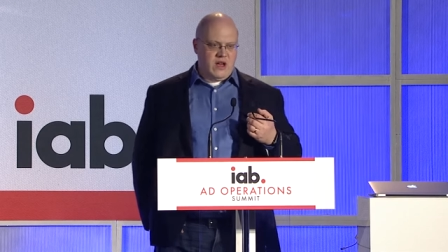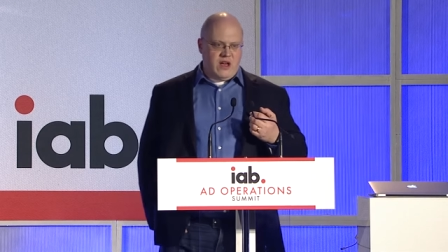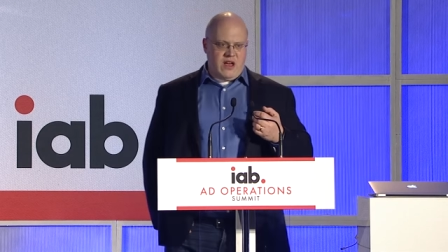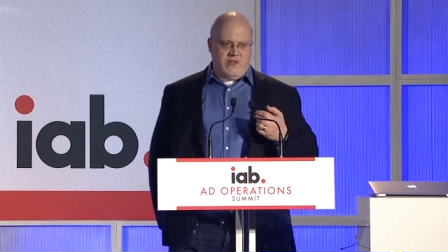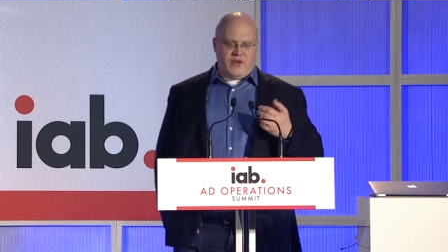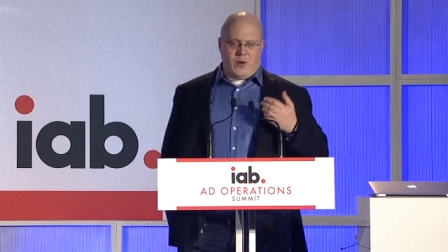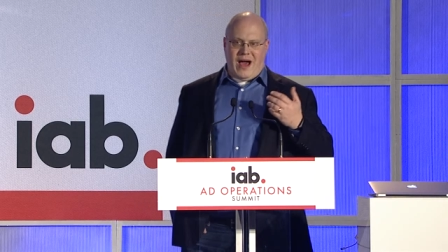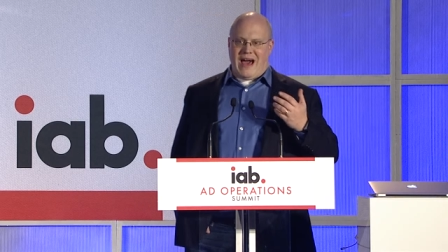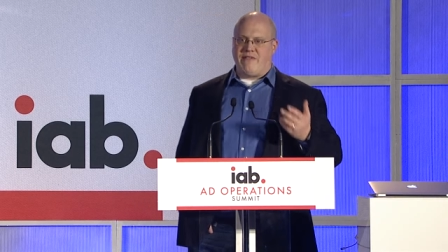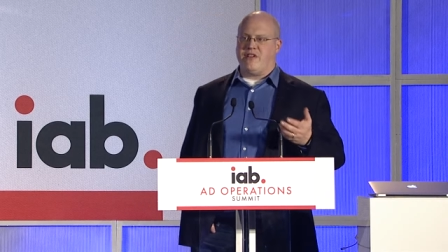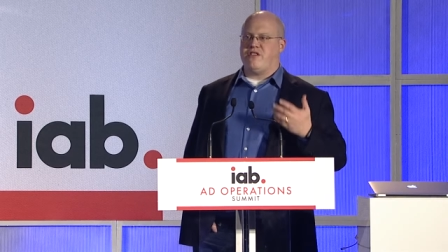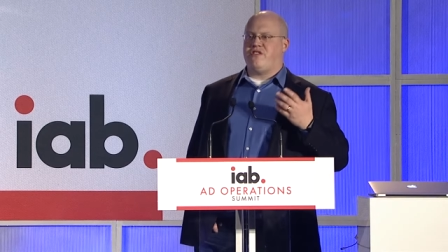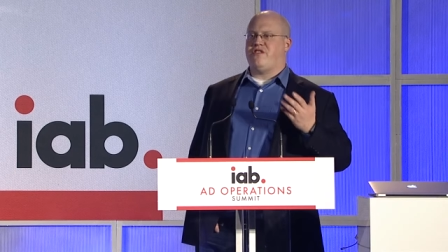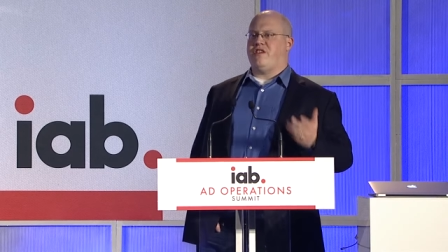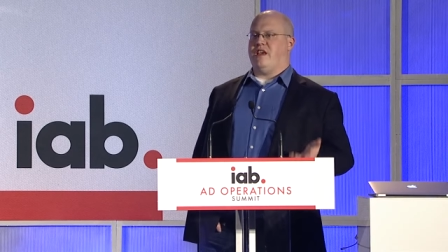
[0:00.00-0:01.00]
if you
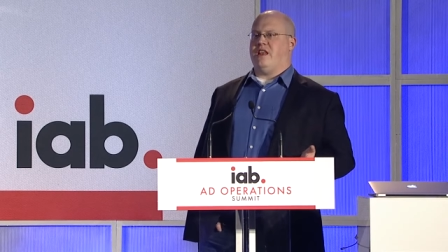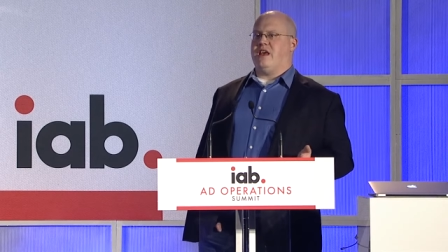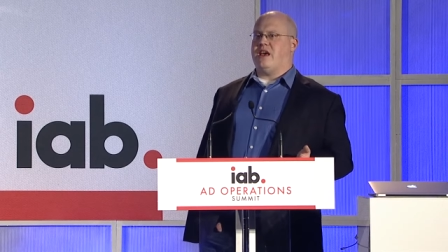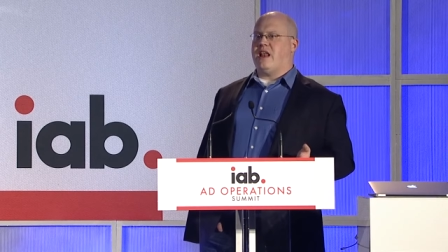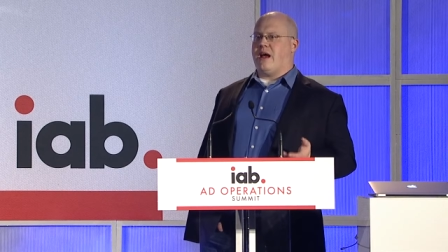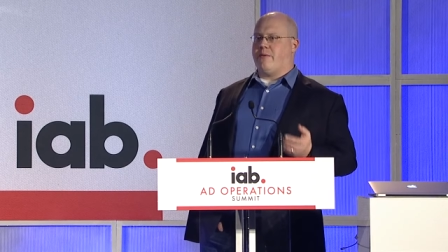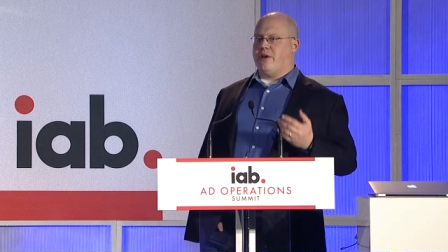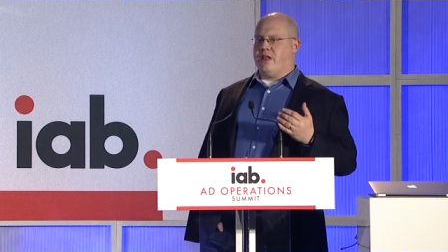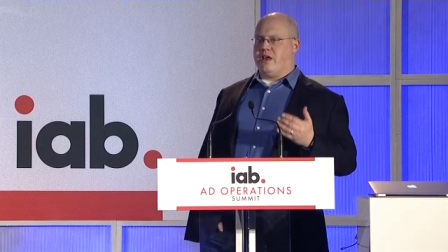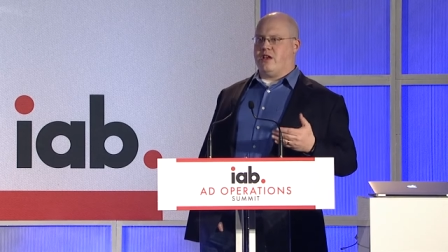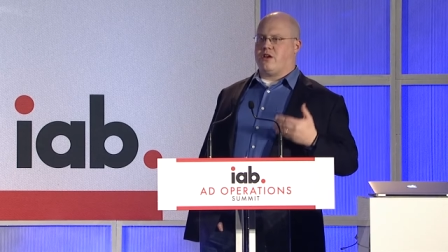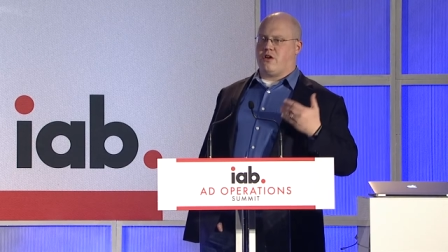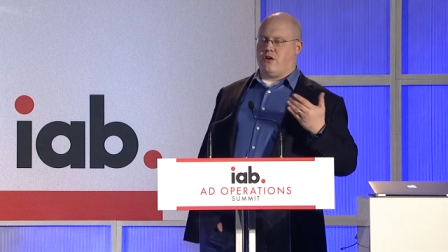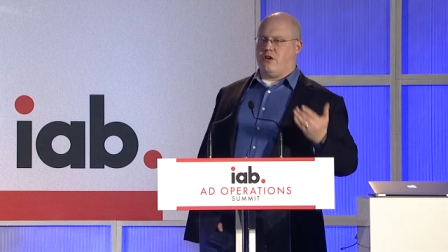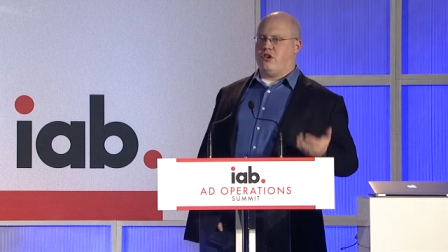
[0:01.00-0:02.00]
haven't seen it, I really
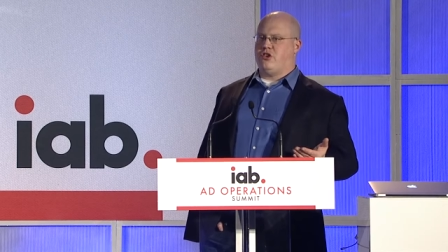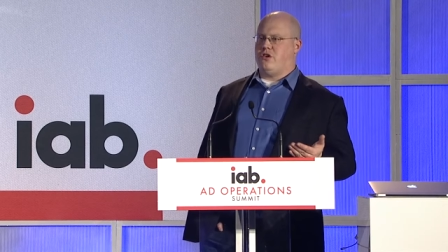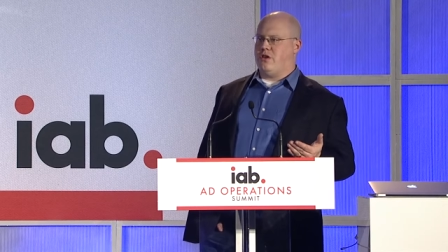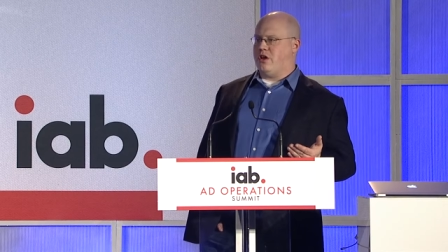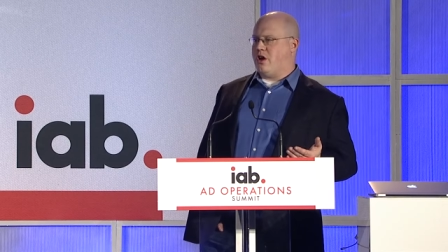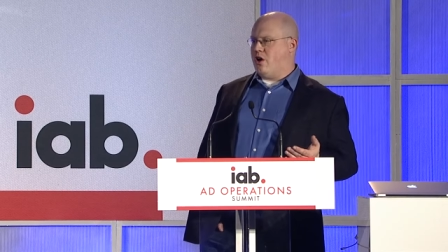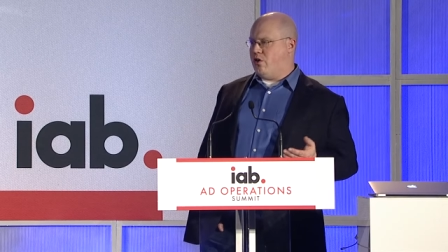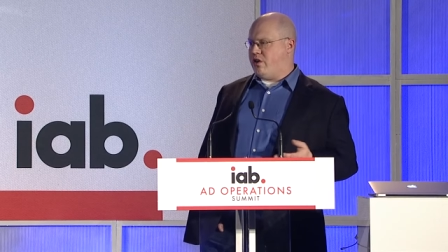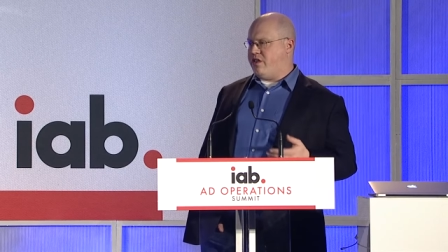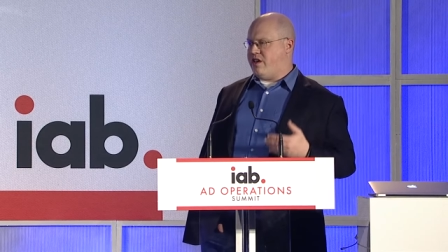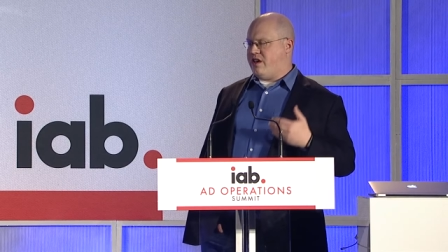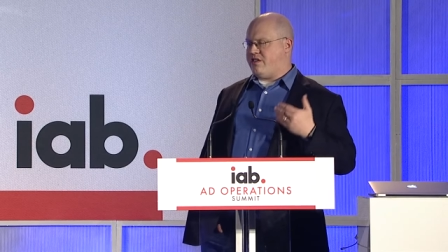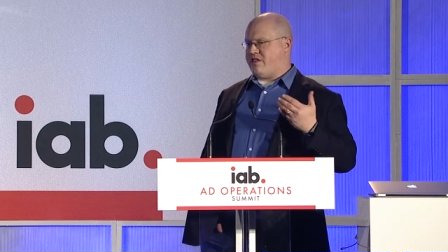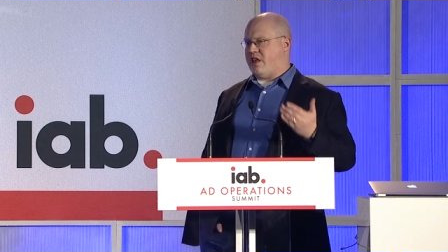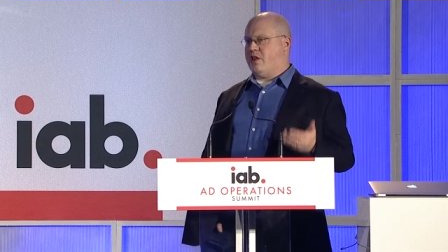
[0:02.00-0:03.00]
encourage you to go to the
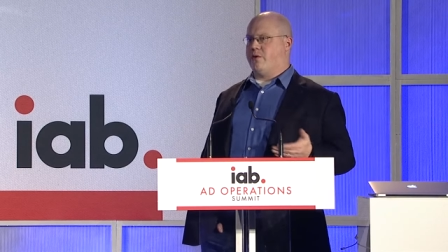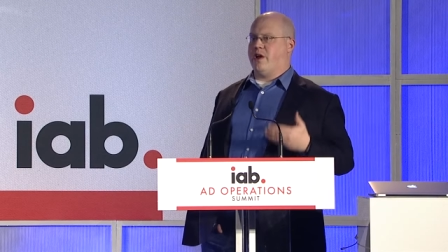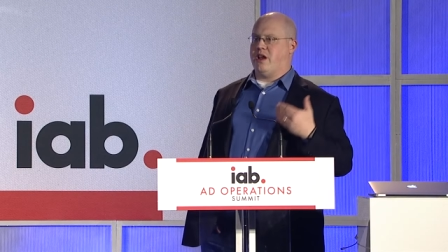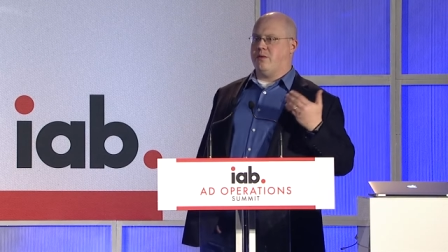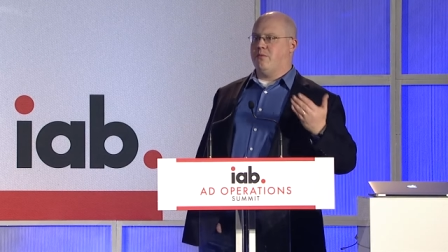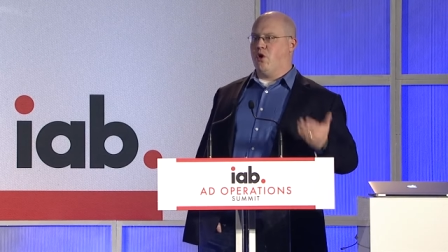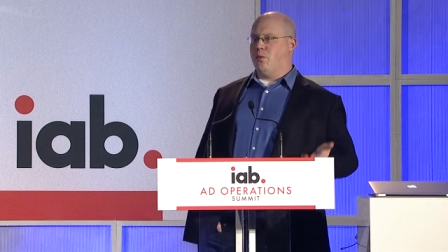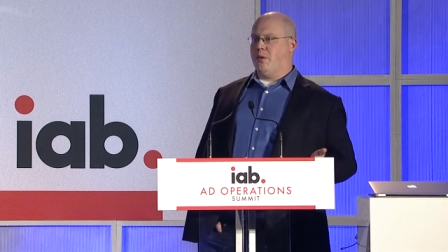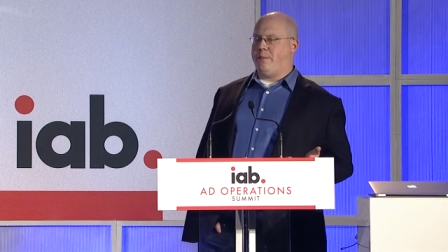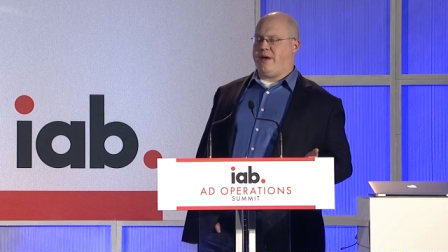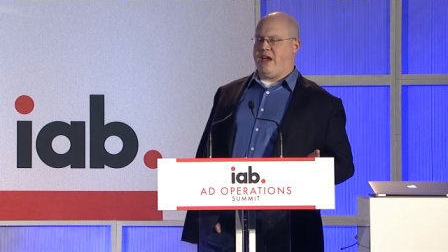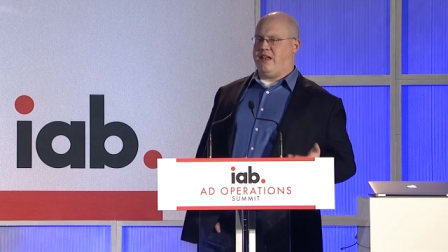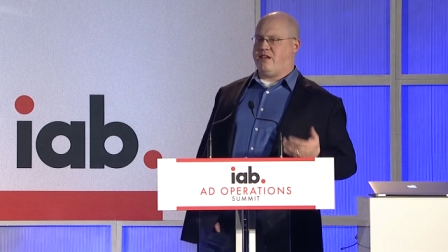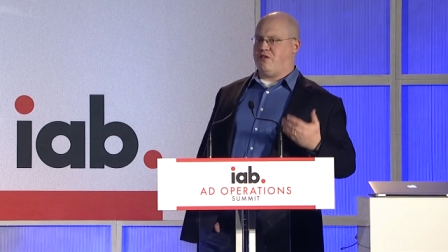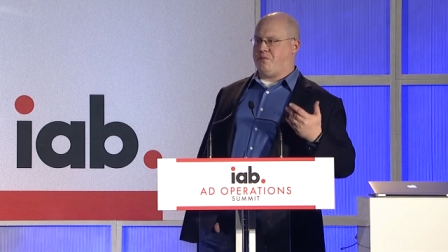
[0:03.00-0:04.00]
Accelerated Mobile
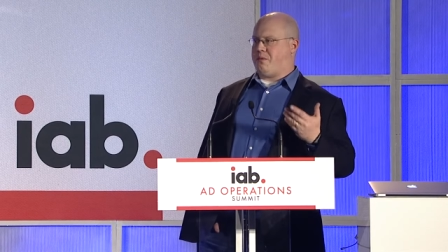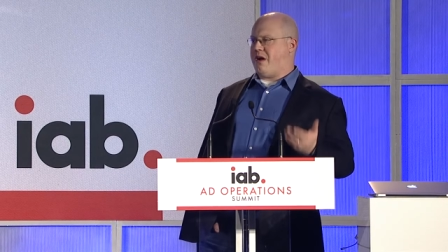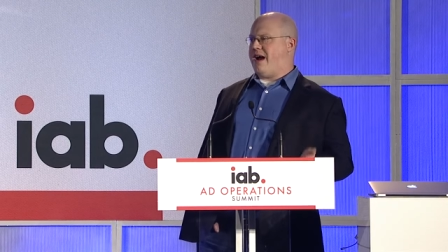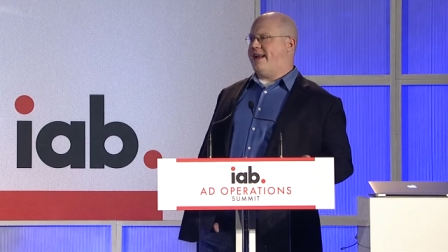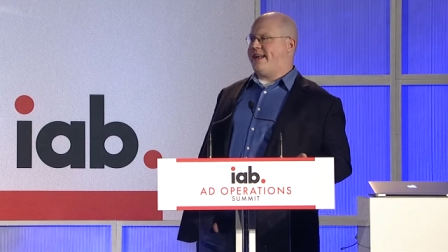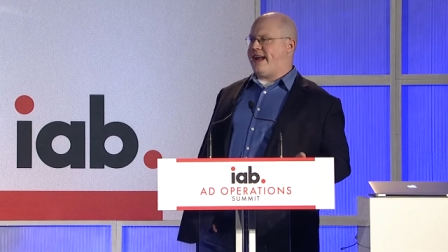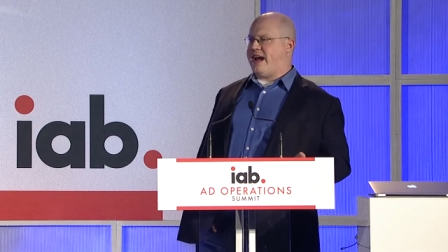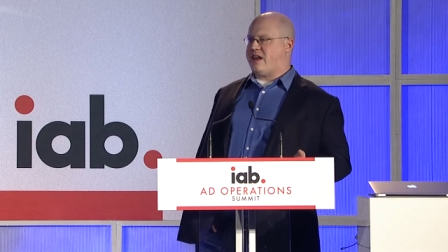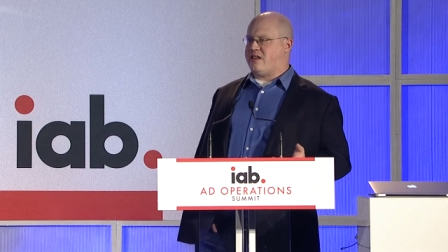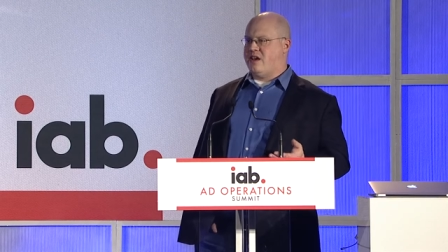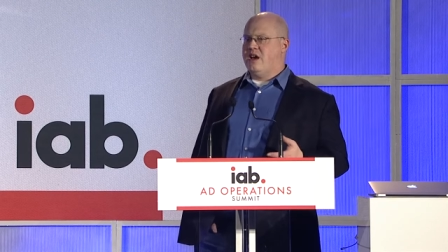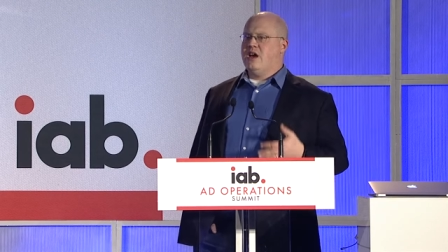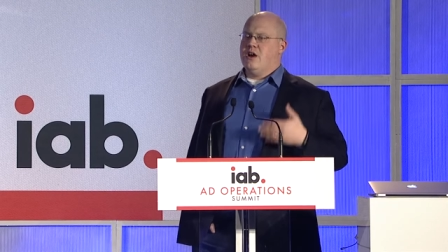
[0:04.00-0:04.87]
Pages project.